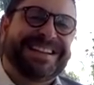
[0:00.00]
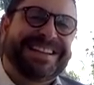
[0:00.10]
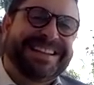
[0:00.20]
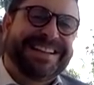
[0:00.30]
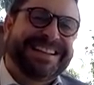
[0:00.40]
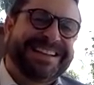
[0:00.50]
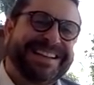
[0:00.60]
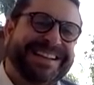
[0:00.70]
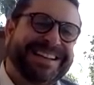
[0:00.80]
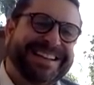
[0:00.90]

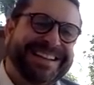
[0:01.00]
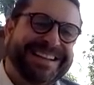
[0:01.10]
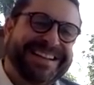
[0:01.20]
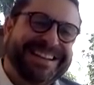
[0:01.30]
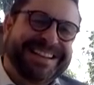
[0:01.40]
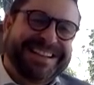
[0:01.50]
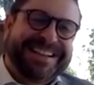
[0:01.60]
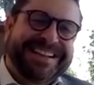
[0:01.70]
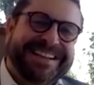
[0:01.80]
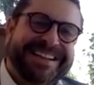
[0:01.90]

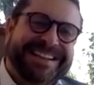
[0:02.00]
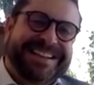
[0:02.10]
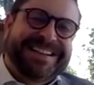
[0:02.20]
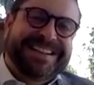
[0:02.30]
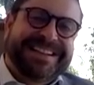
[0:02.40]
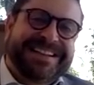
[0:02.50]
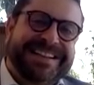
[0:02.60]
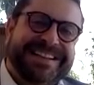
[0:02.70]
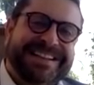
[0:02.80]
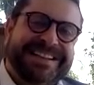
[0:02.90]

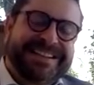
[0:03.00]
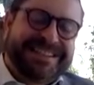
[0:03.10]
(not speaking)